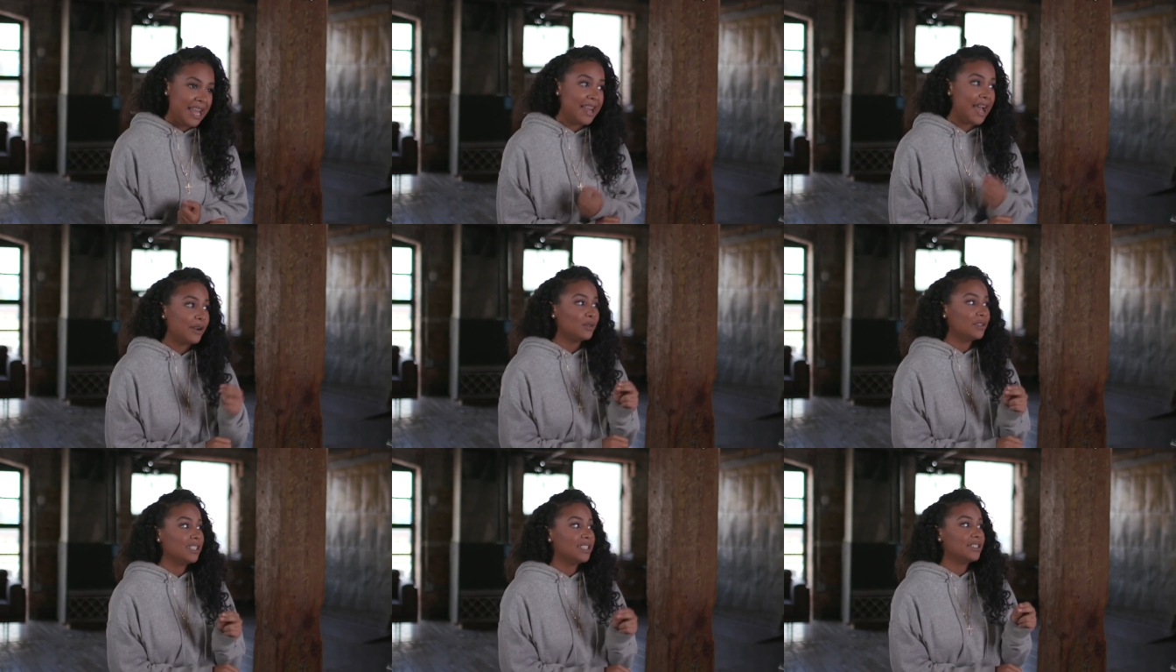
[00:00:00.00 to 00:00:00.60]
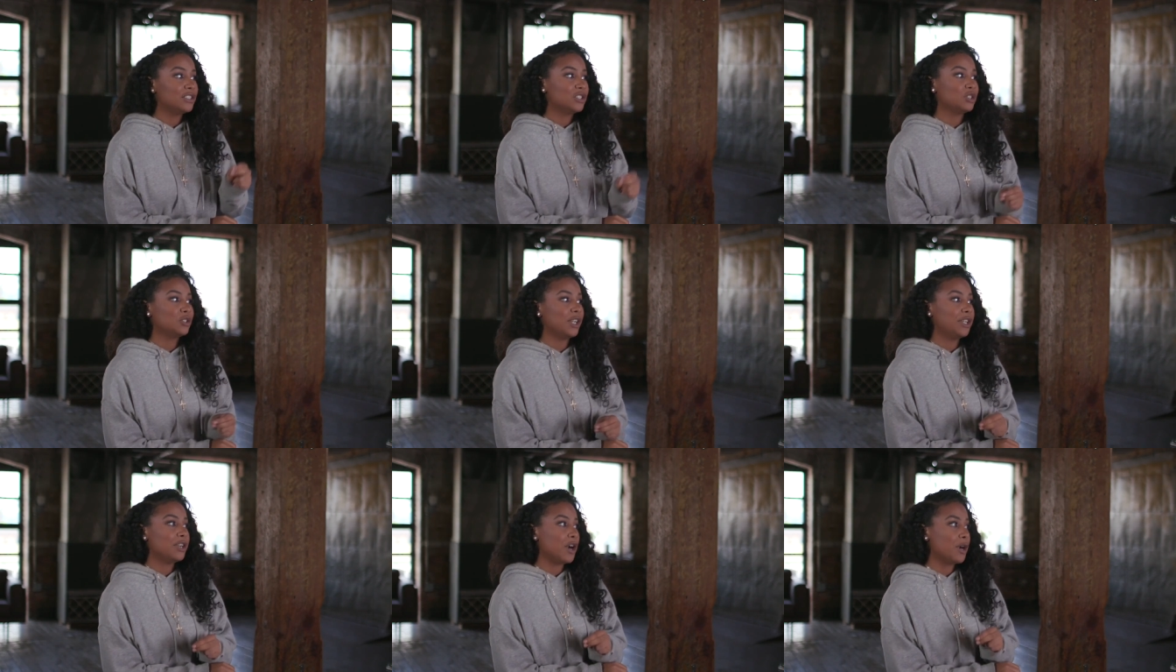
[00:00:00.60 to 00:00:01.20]
Not only does it
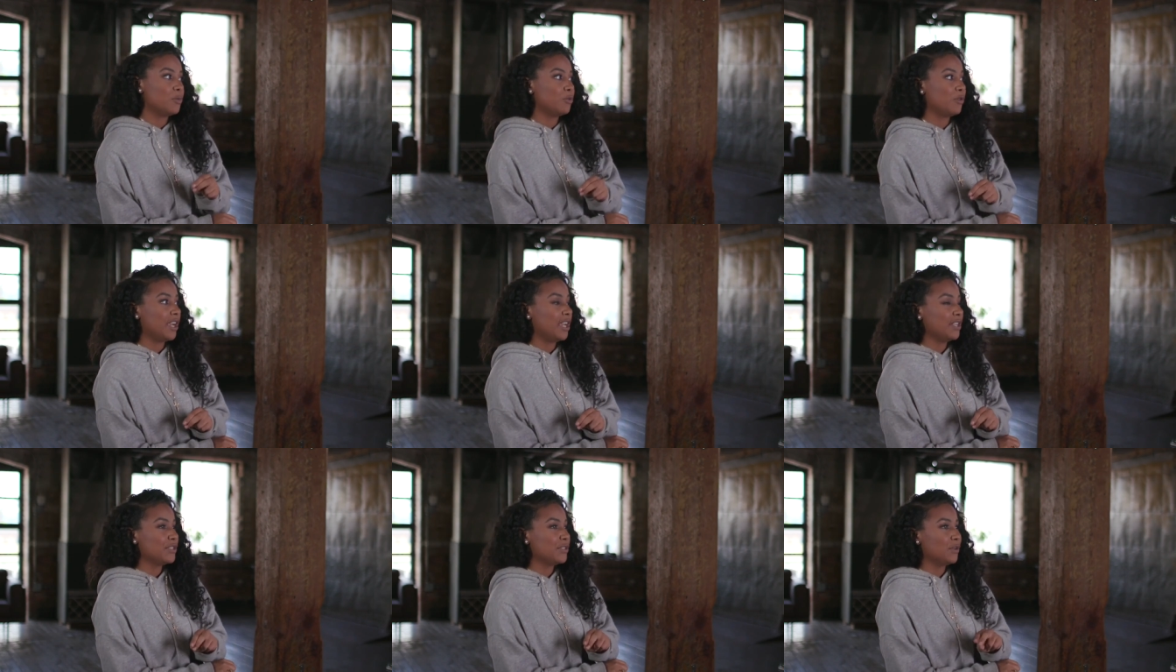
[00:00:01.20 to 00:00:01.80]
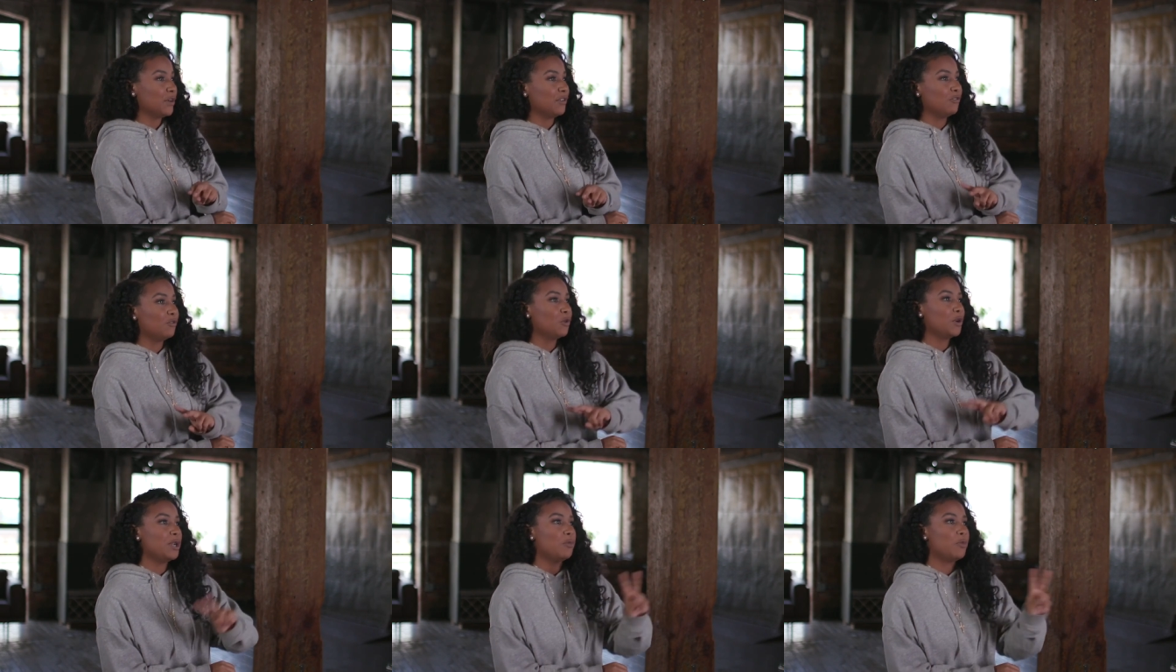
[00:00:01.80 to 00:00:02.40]
train our brain to
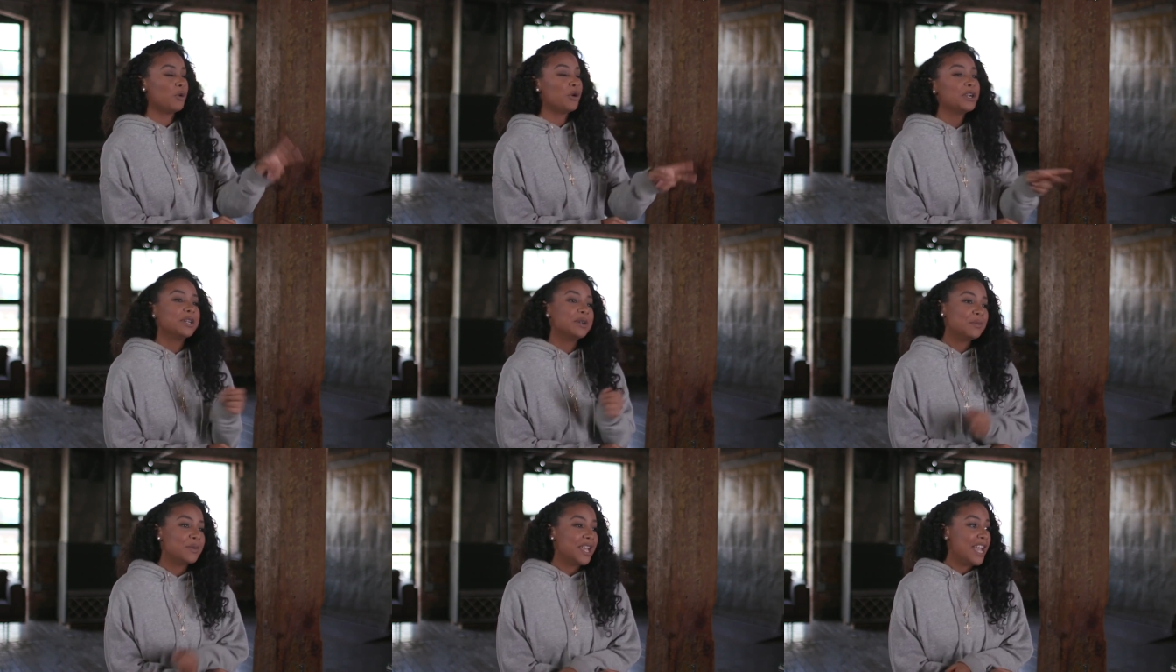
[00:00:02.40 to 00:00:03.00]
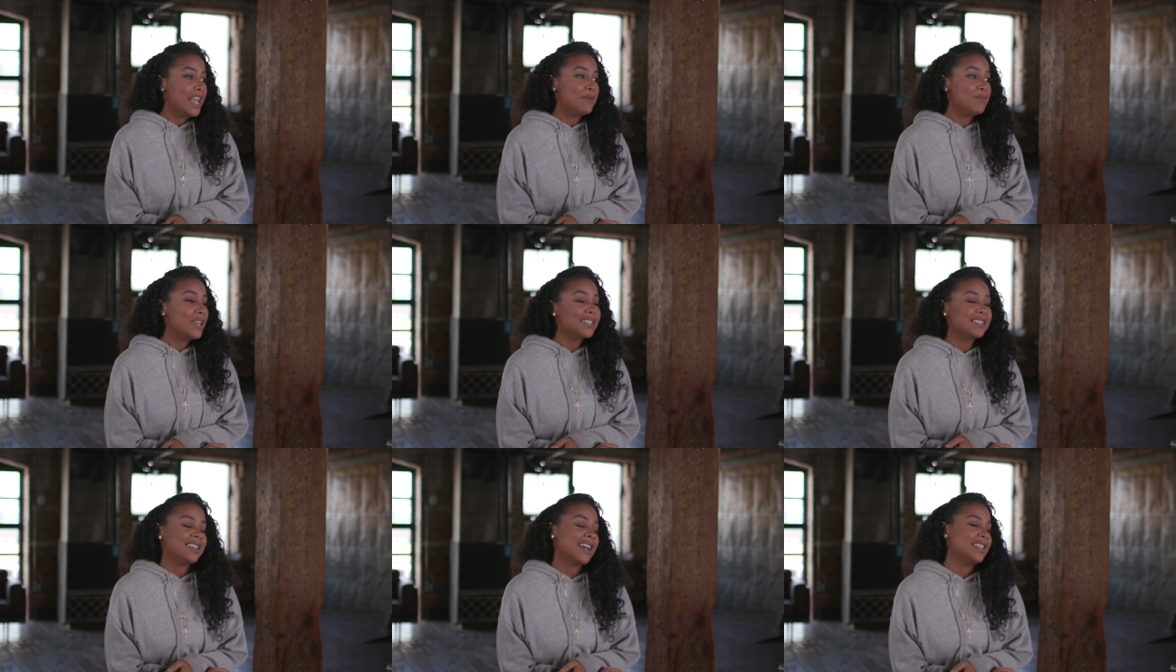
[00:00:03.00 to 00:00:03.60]
avoid boredom, it
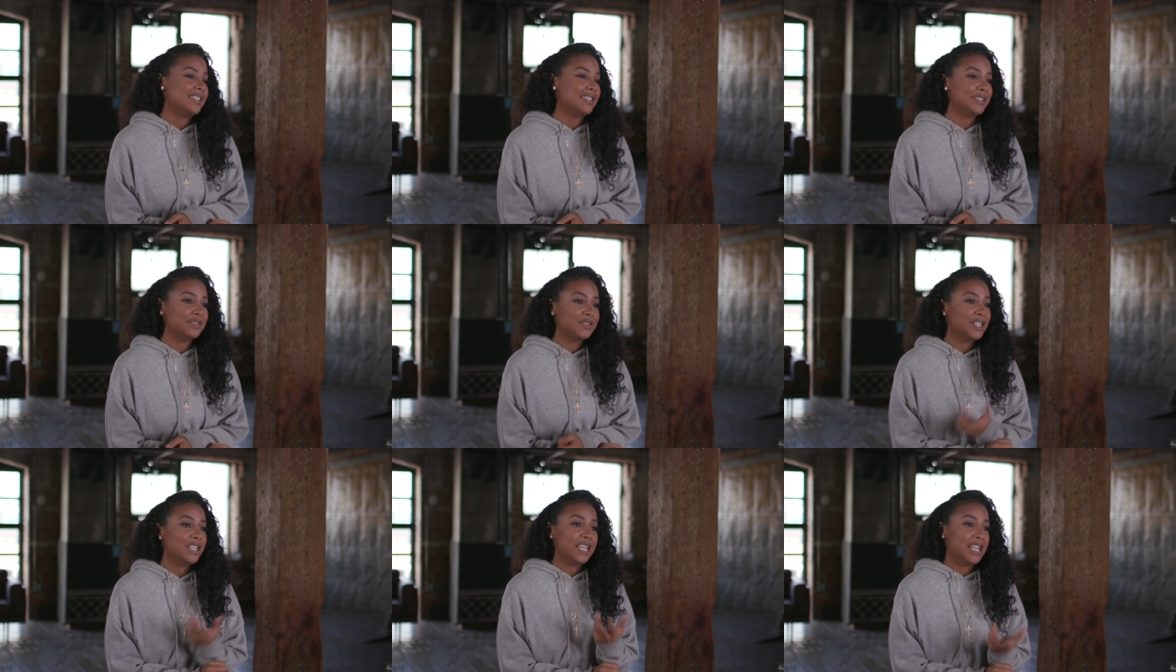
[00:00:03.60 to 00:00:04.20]
makes the idea of it